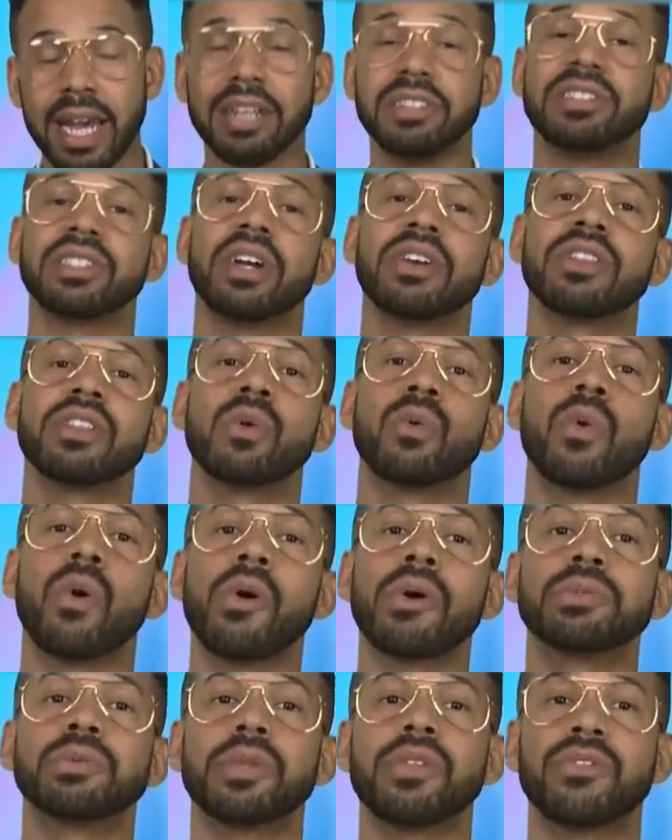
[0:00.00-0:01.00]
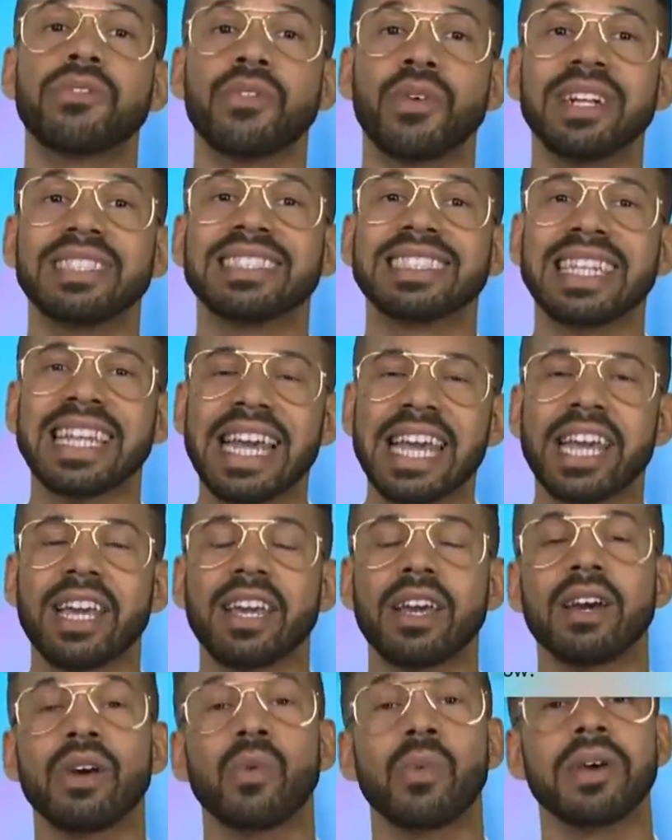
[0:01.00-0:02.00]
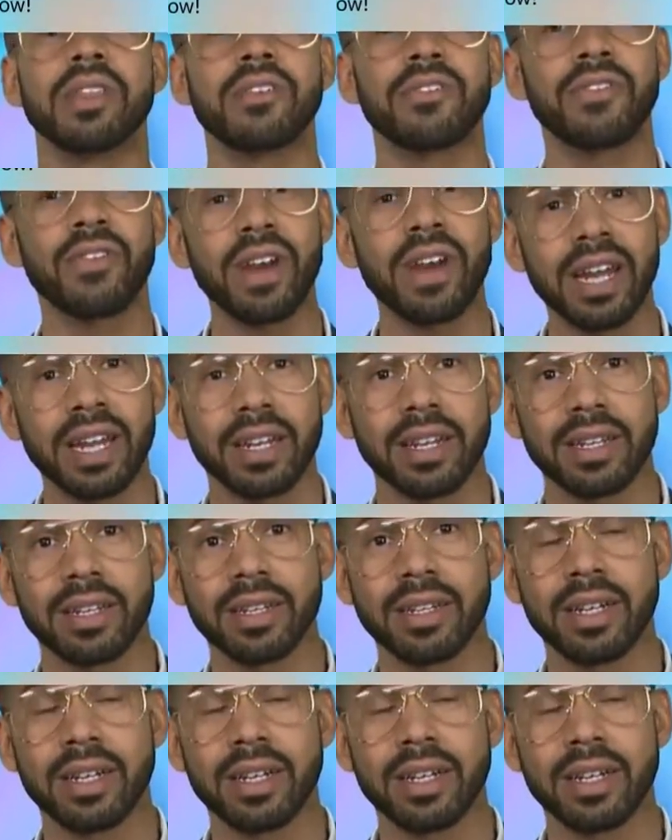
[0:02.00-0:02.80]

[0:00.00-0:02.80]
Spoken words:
and share the Words with Friends link with a friend.